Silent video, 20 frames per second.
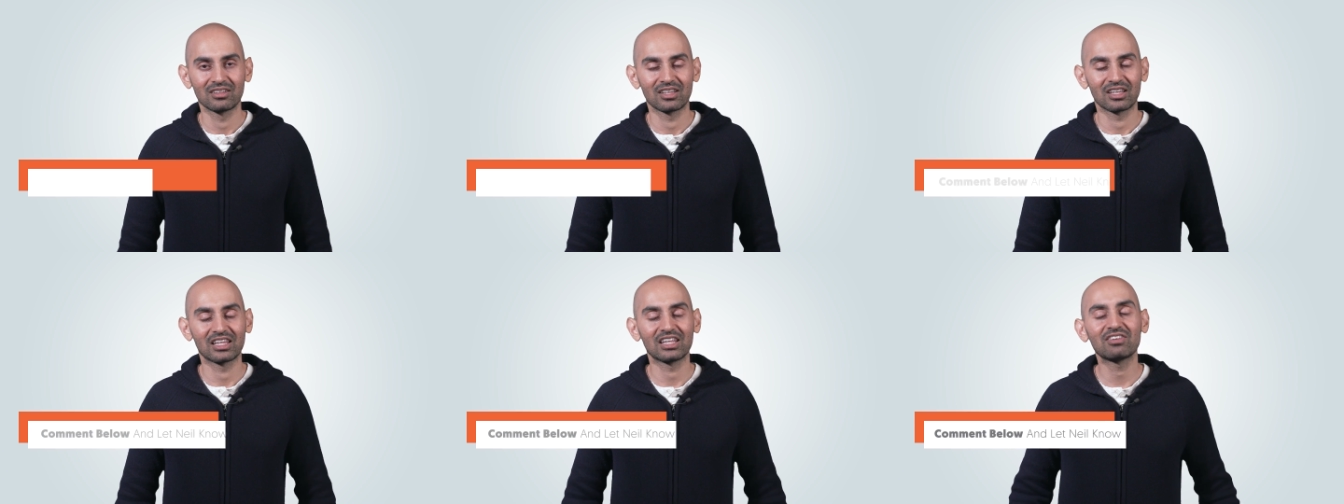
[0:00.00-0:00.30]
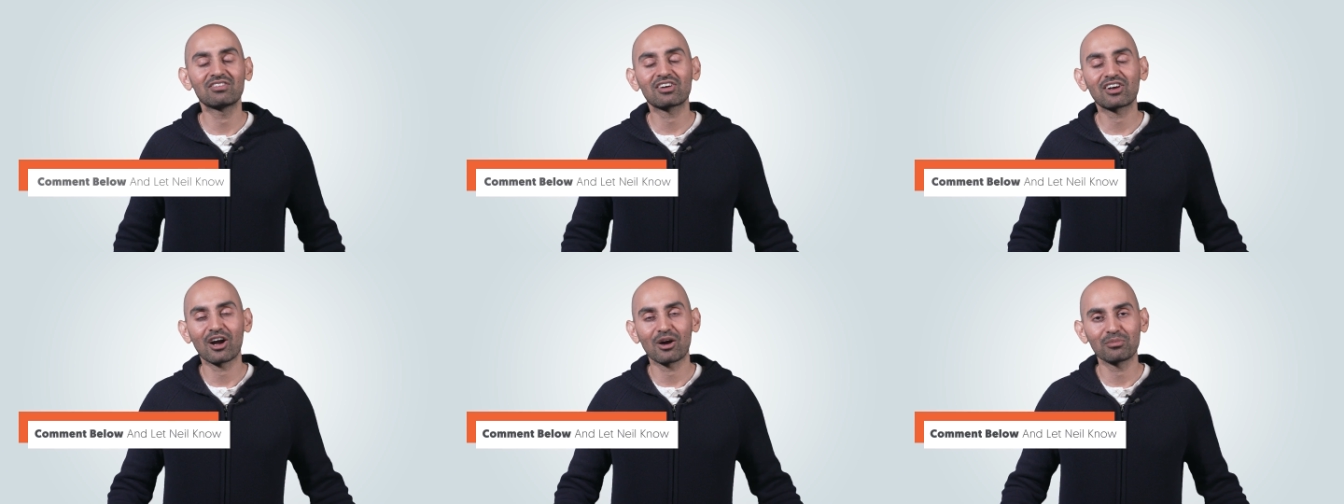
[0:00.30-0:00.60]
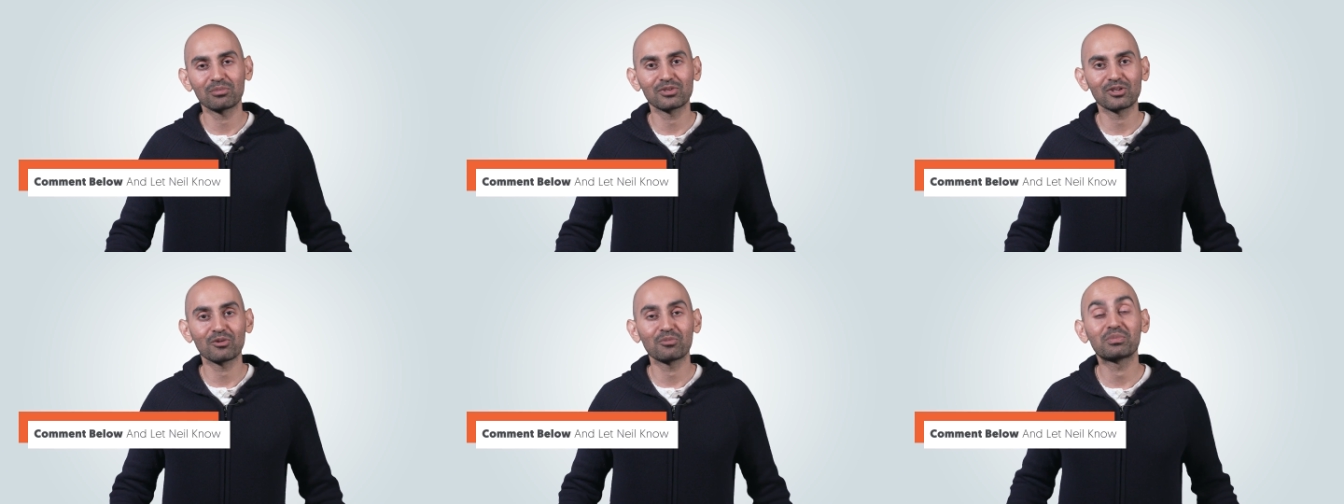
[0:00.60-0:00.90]
Leave a
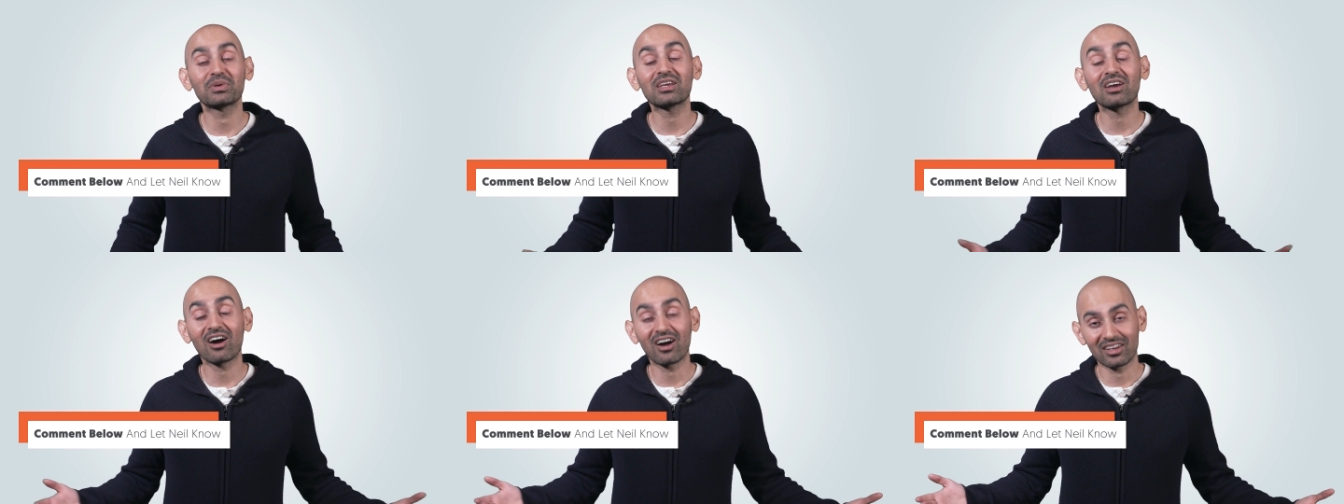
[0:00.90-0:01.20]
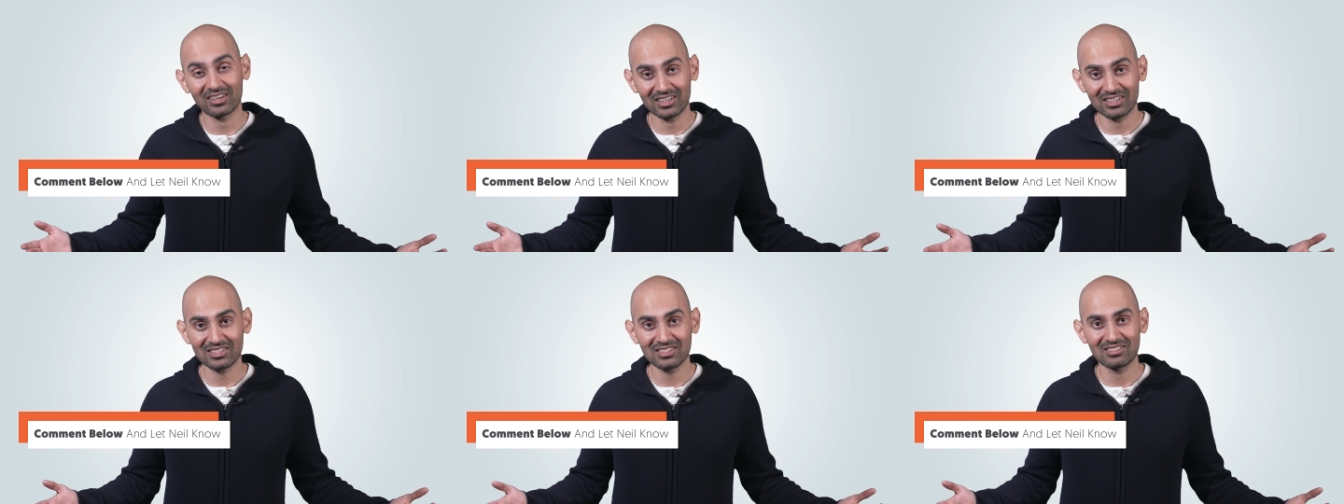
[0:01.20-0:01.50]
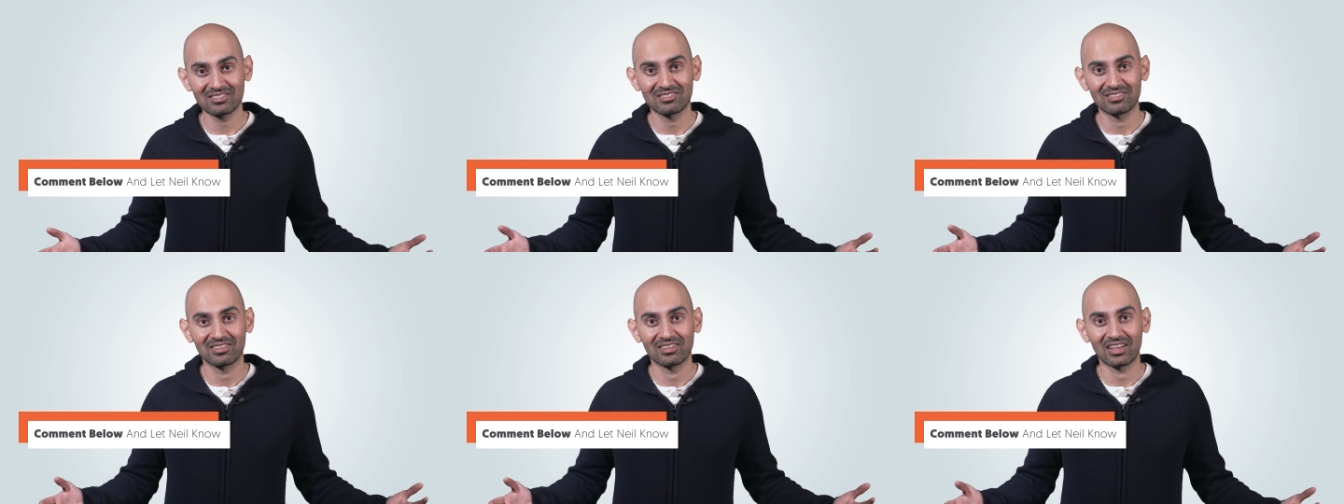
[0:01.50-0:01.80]
comment below. Be honest.
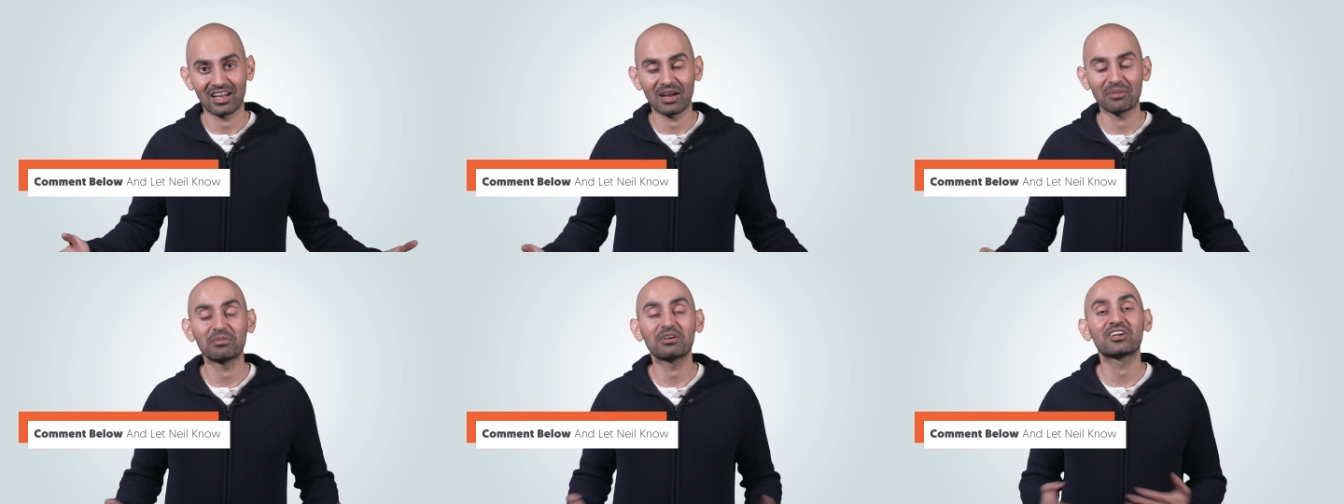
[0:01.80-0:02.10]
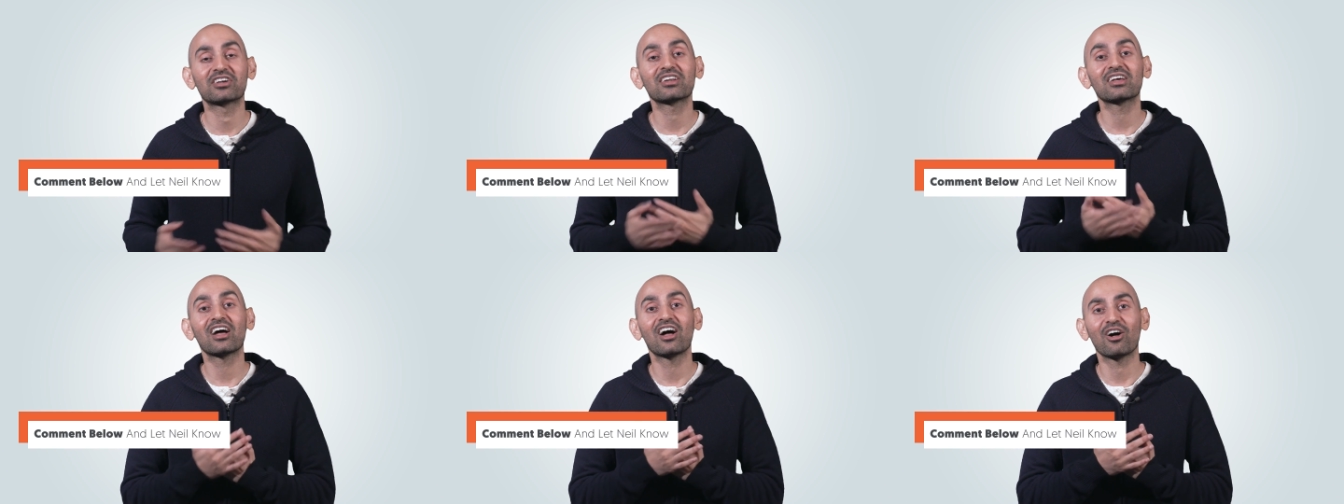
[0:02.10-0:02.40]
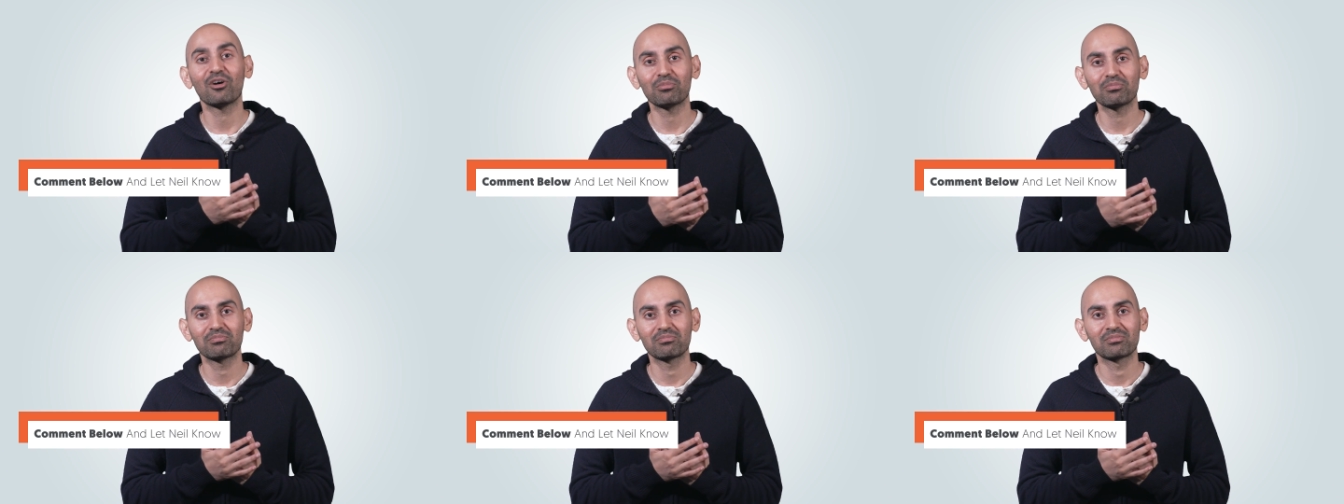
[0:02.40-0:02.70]
I'm here to
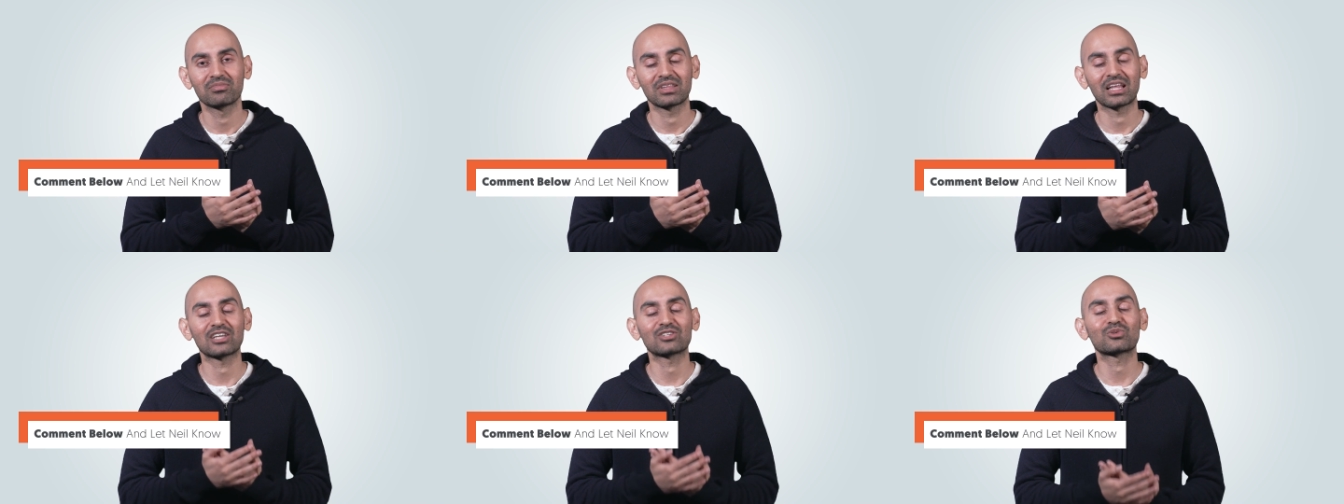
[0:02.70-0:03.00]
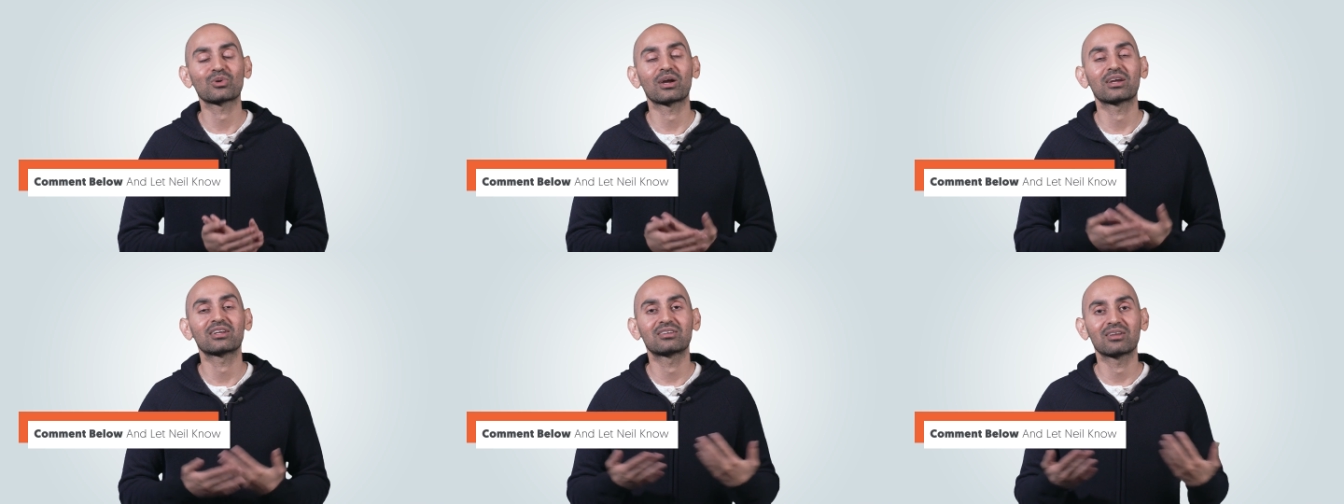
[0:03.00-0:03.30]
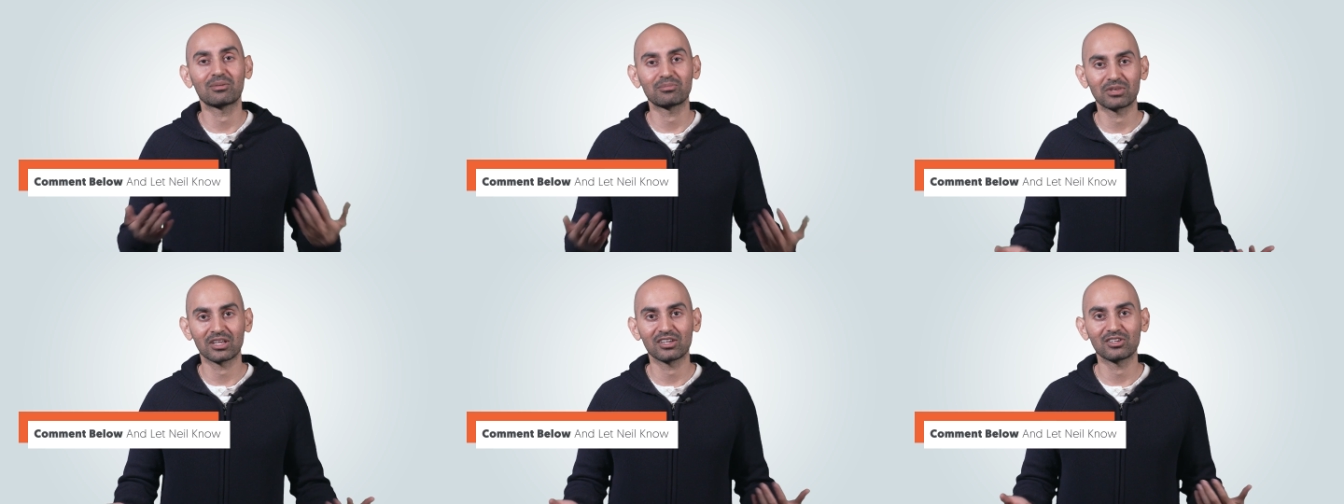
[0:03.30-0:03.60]
help. That's why
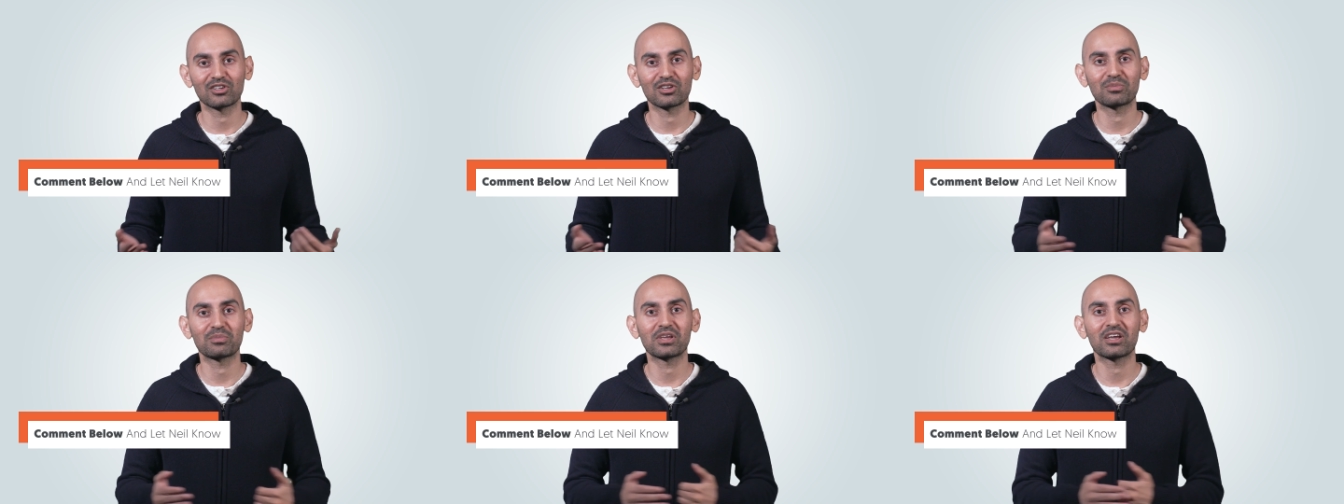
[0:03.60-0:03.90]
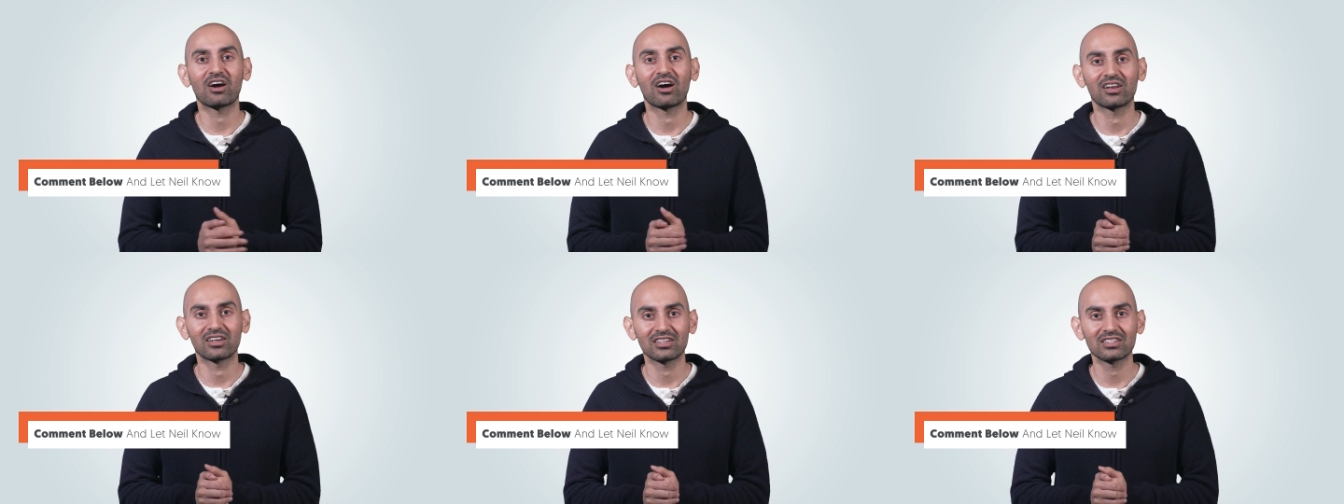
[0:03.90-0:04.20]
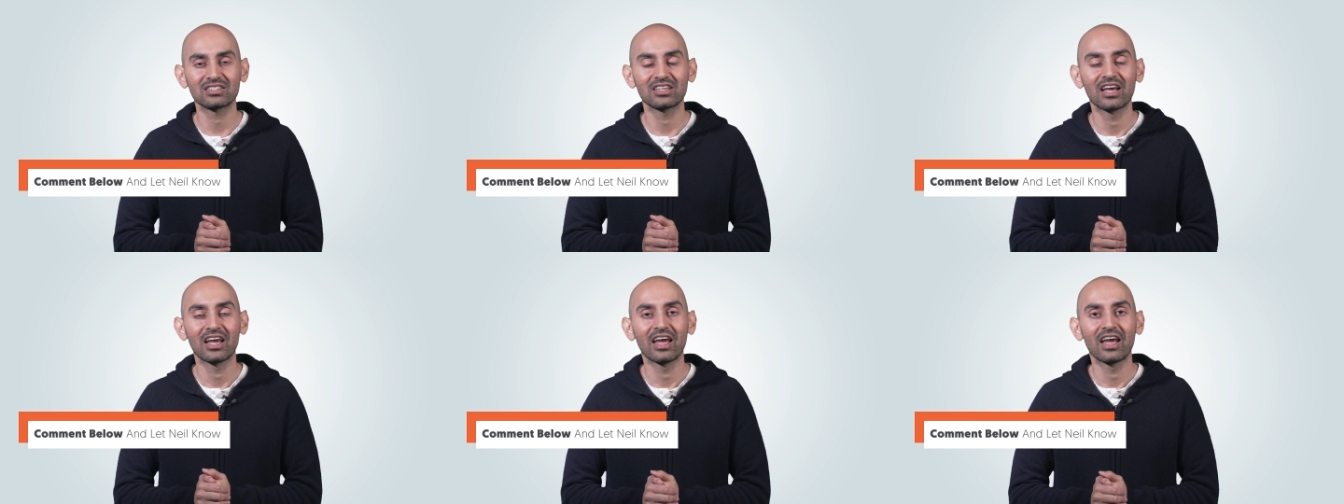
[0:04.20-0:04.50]
I'm telling you to be honest.